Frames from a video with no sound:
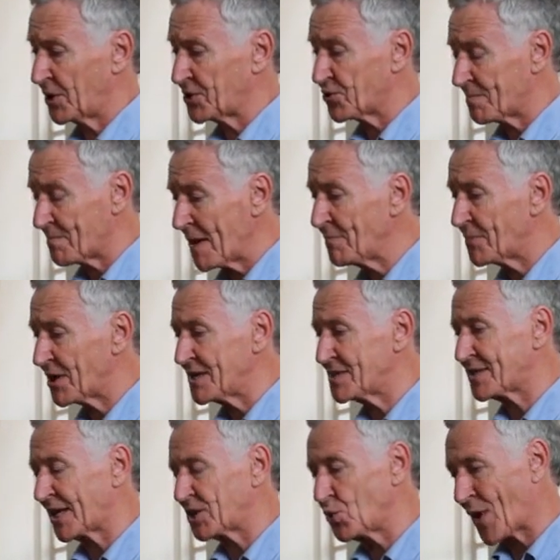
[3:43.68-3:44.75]
to remember is
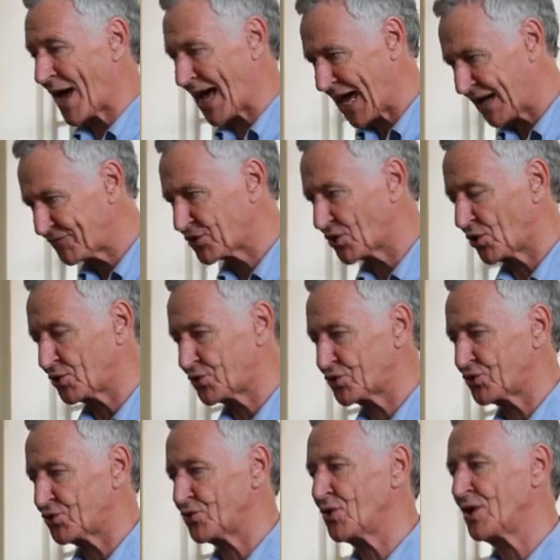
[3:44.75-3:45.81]
that you have to go
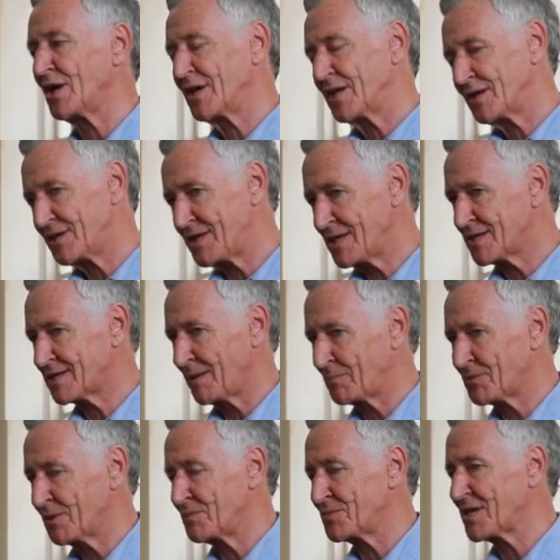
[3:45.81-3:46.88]
through these
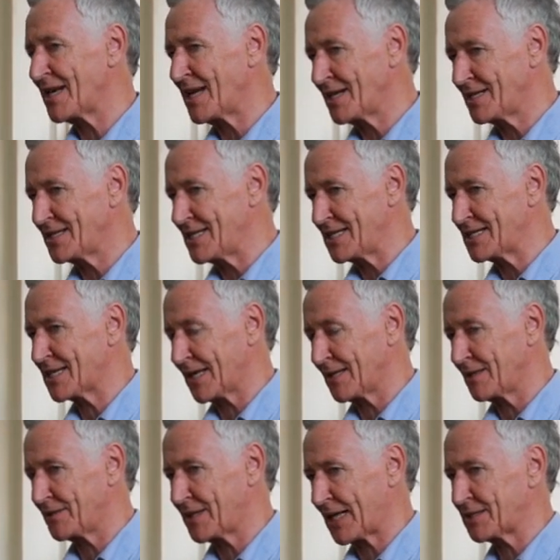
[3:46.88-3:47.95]
symptoms in detail.
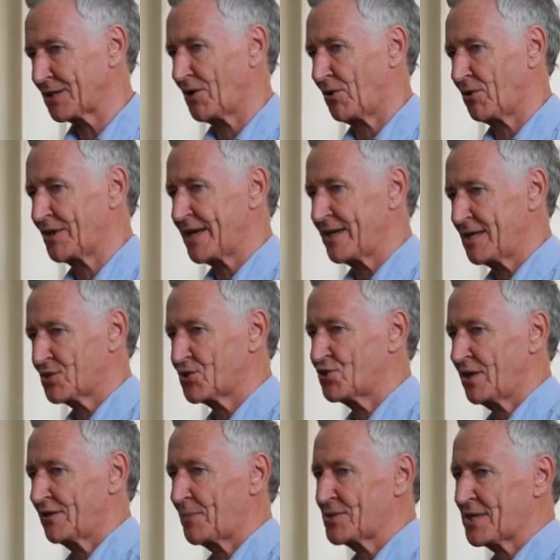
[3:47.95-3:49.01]
That's called the
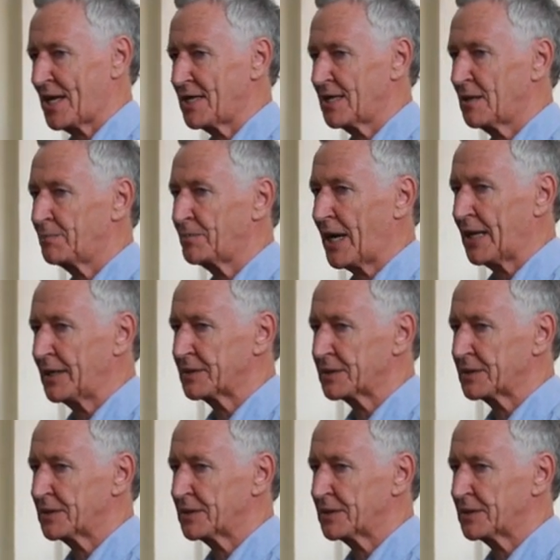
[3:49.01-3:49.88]
history of the presenting complaint.